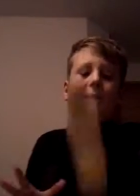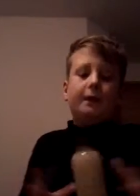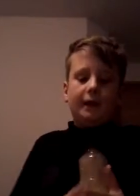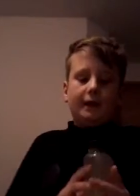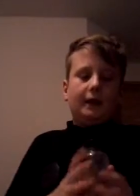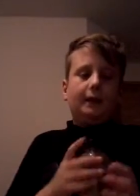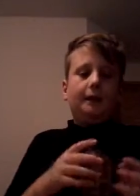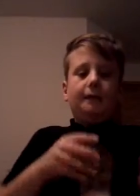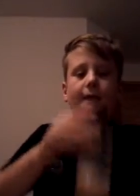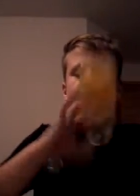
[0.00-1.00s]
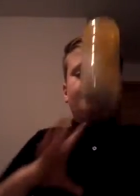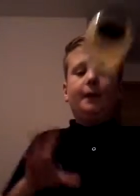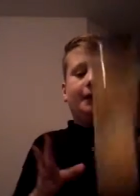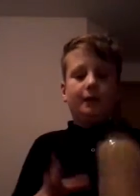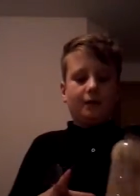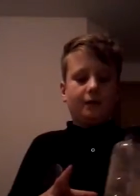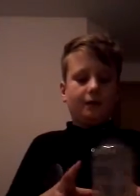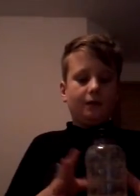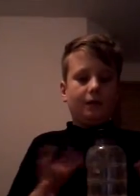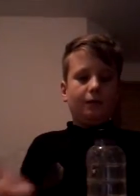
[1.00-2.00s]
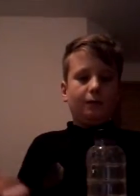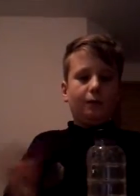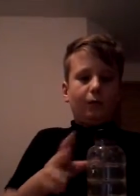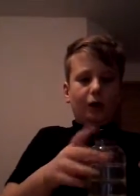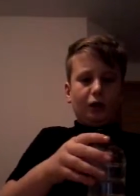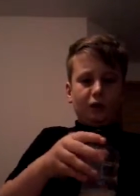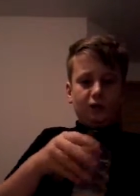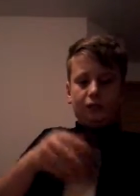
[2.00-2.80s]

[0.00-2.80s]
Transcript: these aren't the very best. One.